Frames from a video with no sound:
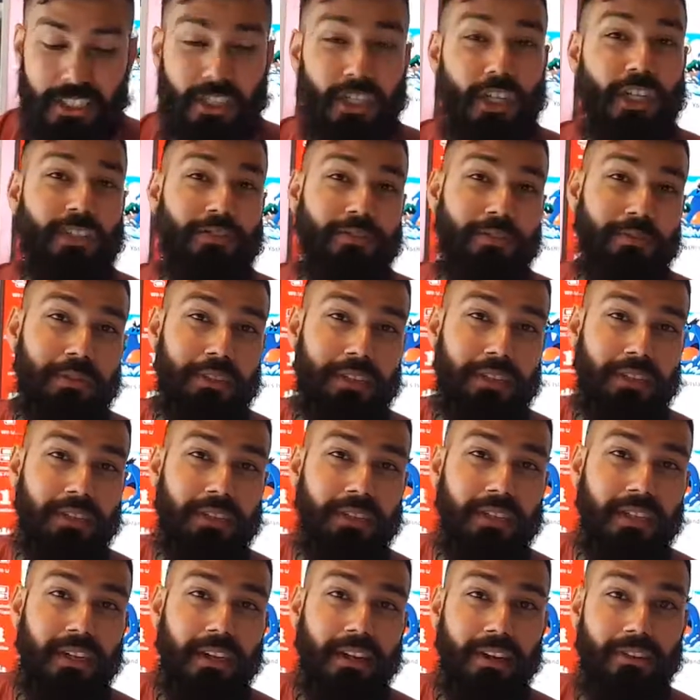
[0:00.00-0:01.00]
chance for me
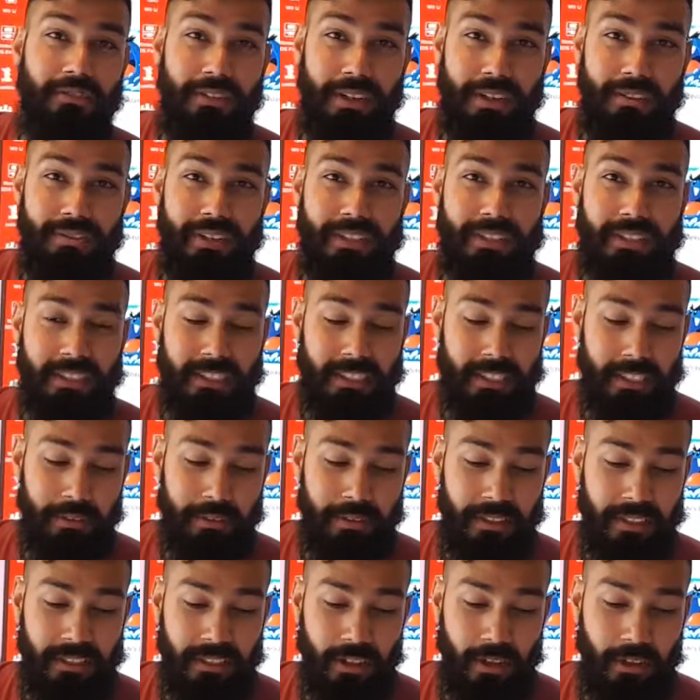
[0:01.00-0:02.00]
to revisit some
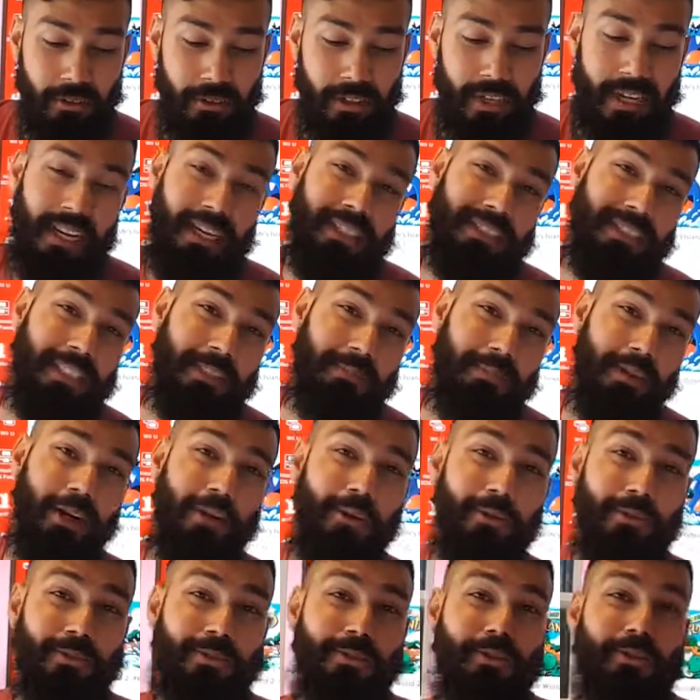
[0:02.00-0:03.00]
of these old classics but
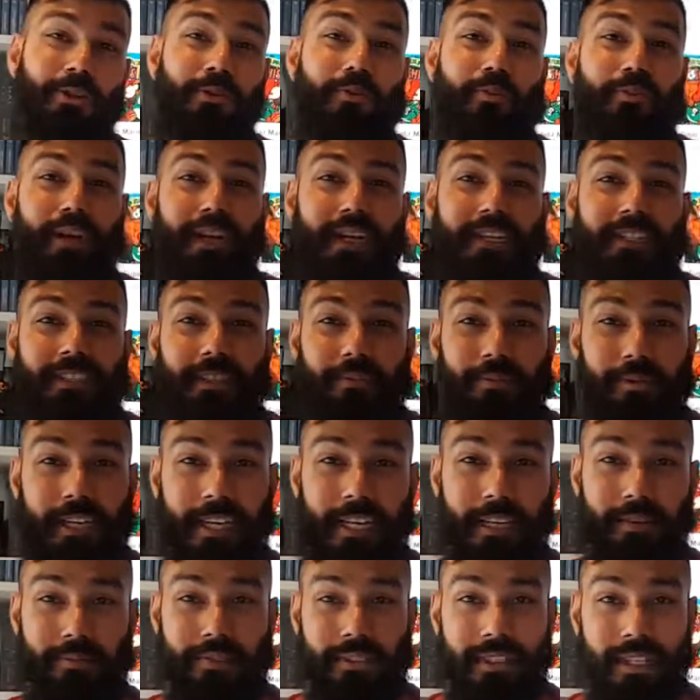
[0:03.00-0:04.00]
also play some
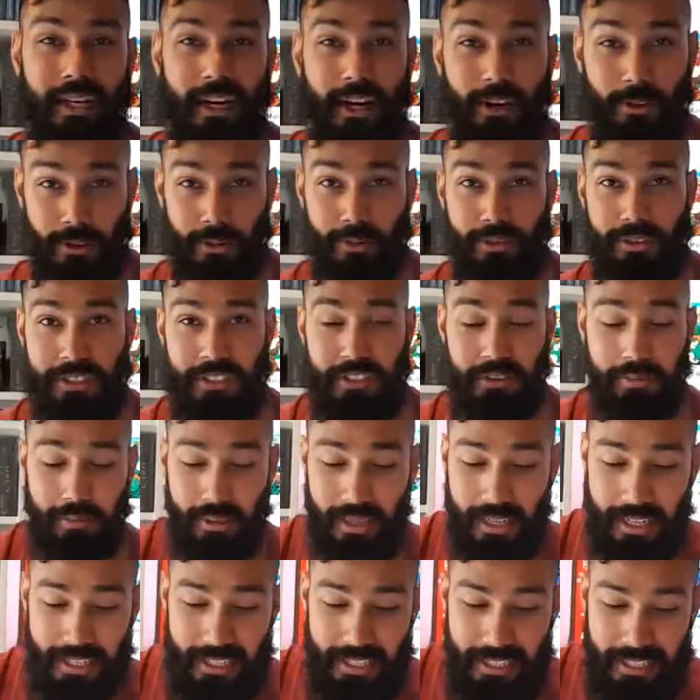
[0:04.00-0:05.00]
games that I always wanted to
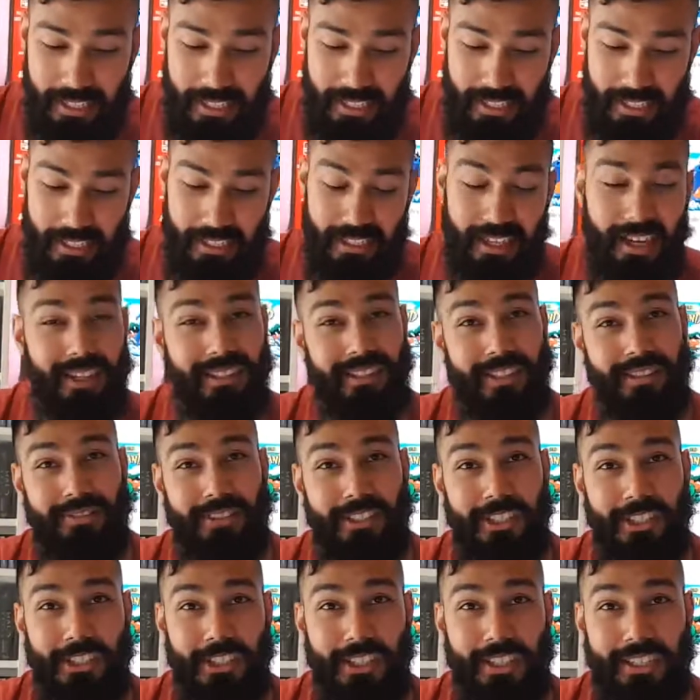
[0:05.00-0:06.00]
play in high
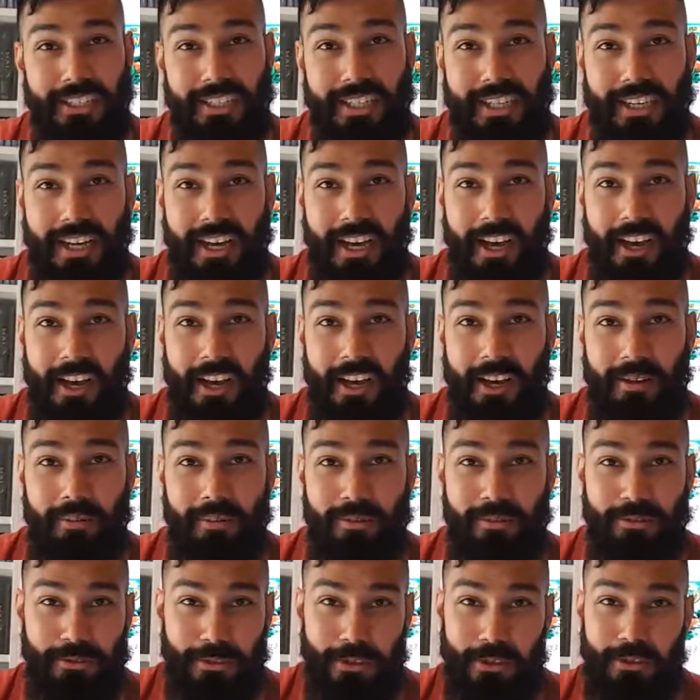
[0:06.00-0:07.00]
definition
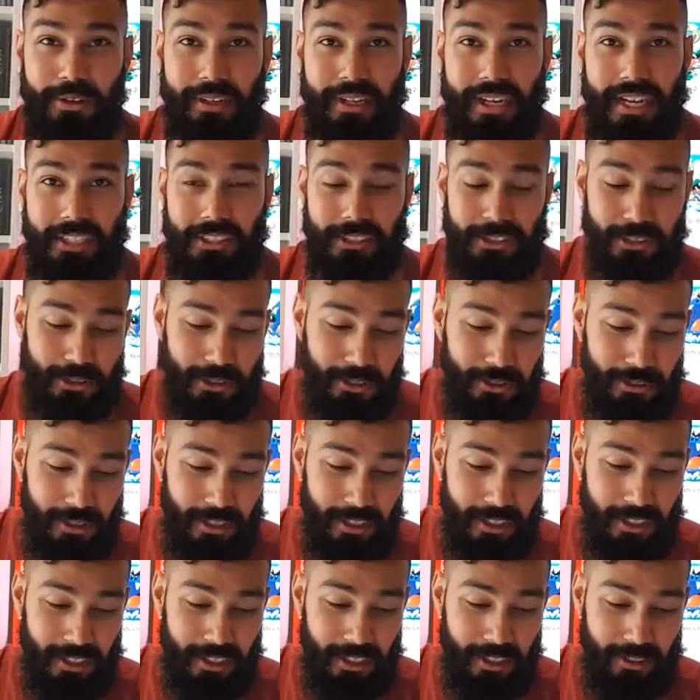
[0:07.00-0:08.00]
um, through an actual
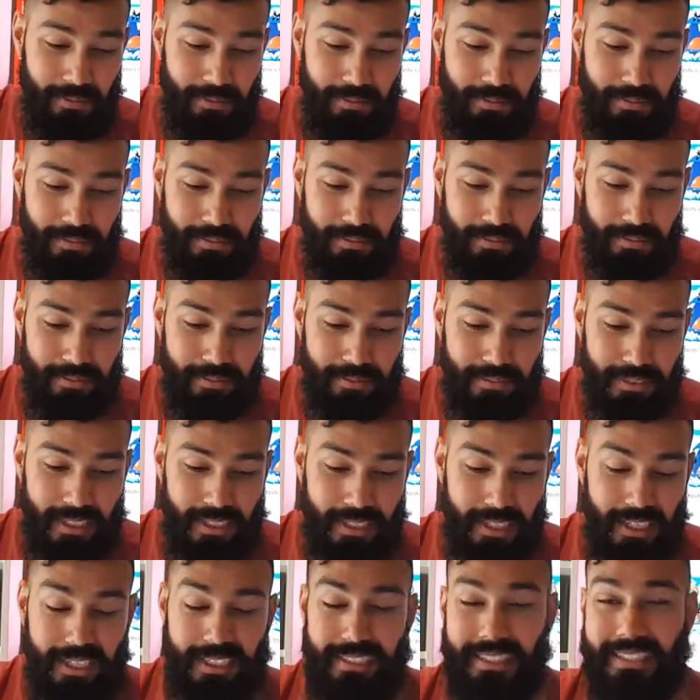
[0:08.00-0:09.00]
um,
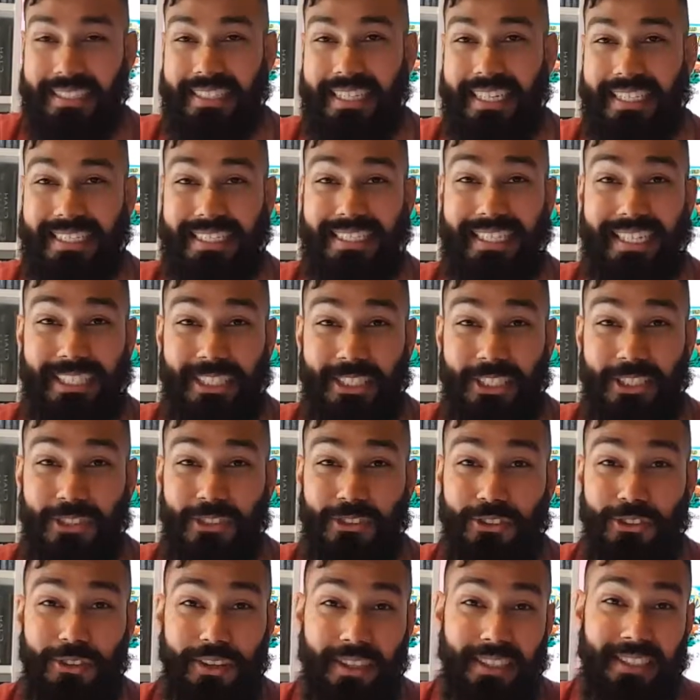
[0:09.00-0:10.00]
a, a SNES
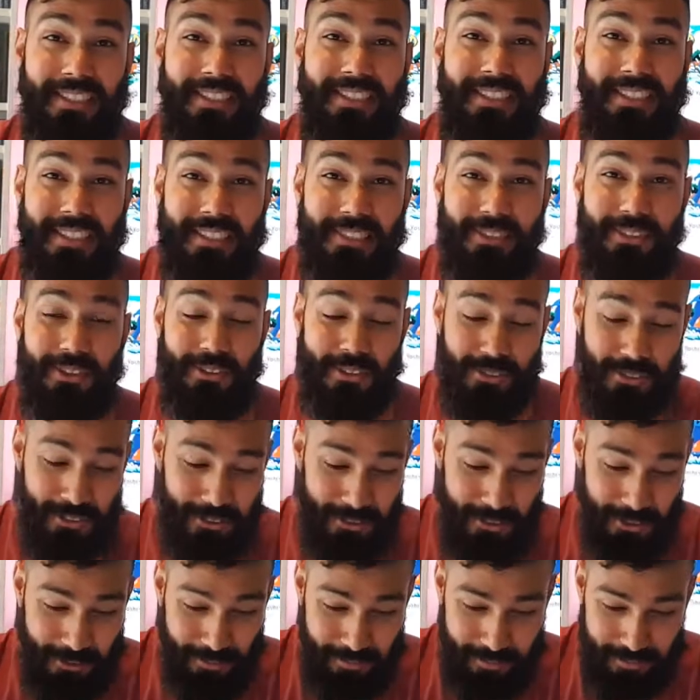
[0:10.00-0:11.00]
controller and a SNES
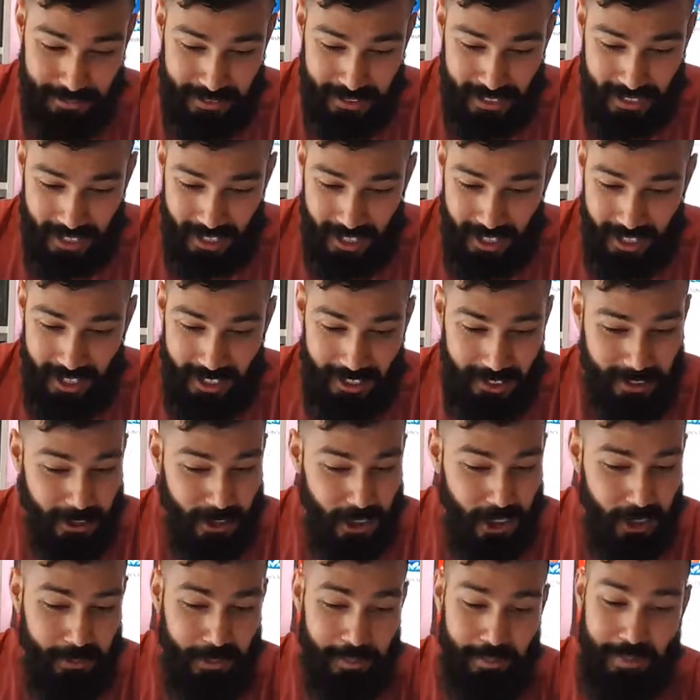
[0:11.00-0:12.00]
console. Uh, you got
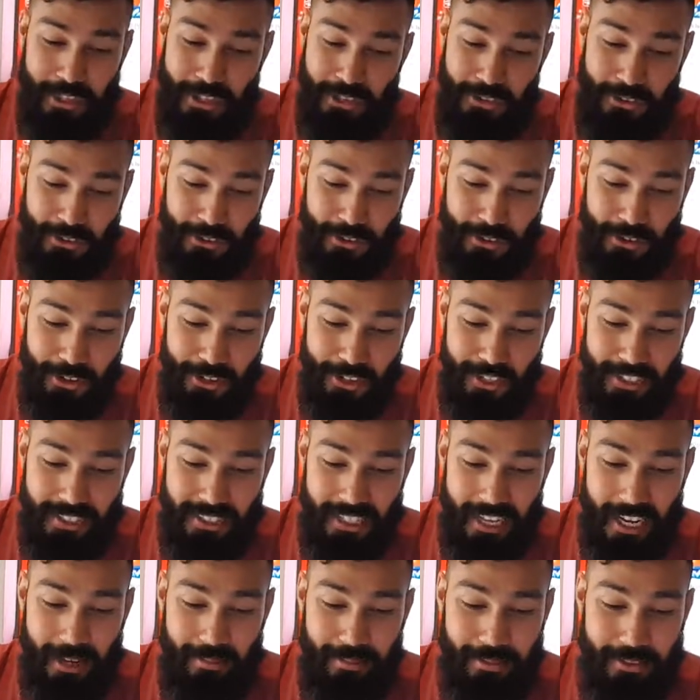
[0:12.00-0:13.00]
Super
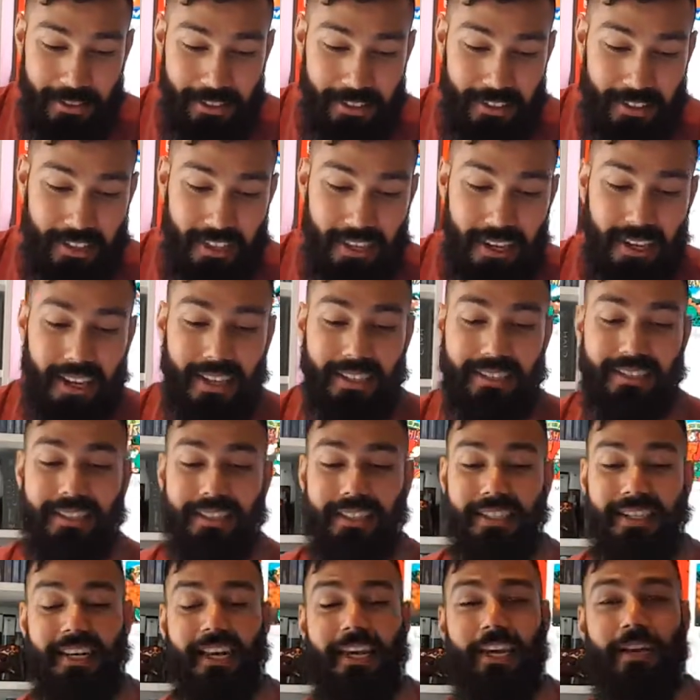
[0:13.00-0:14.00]
Metroid, absolutely
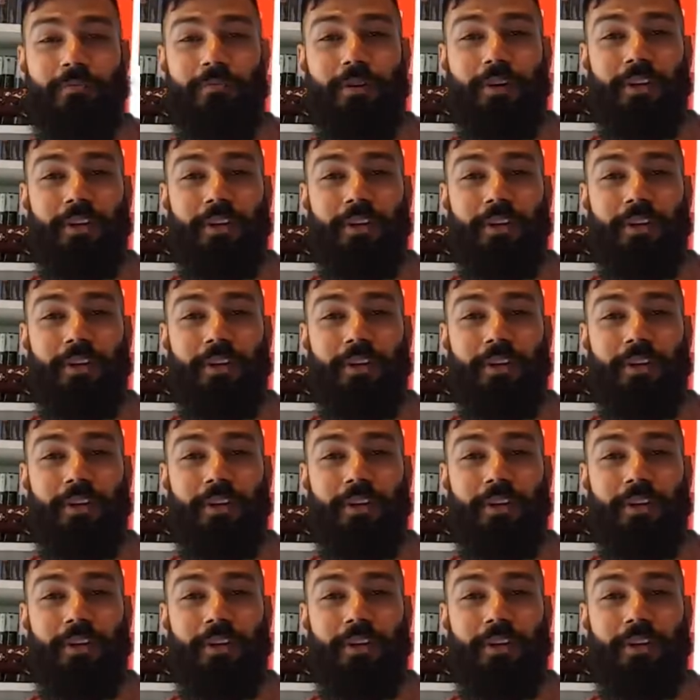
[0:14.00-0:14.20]
classic game,